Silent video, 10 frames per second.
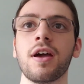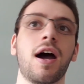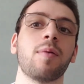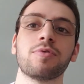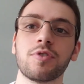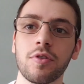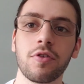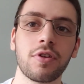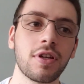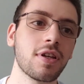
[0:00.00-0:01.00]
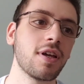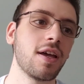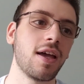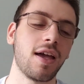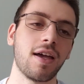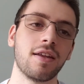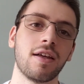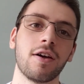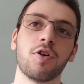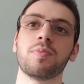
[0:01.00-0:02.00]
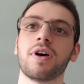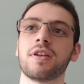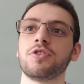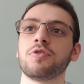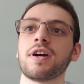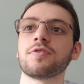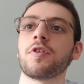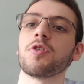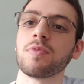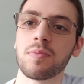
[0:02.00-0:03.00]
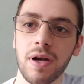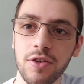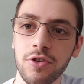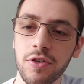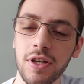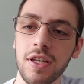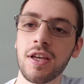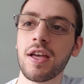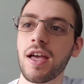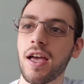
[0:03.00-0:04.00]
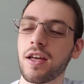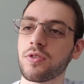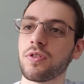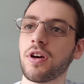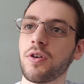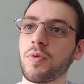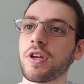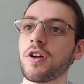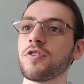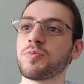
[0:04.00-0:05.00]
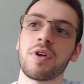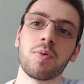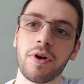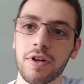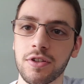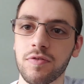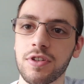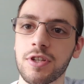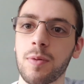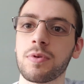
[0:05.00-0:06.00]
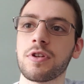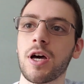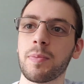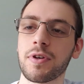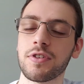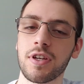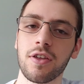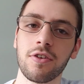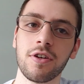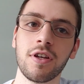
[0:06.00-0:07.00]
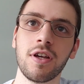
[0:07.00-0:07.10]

I'm still learning, and I hope that you guys follow me in my journey, and we can all spread awareness of these types of topics together.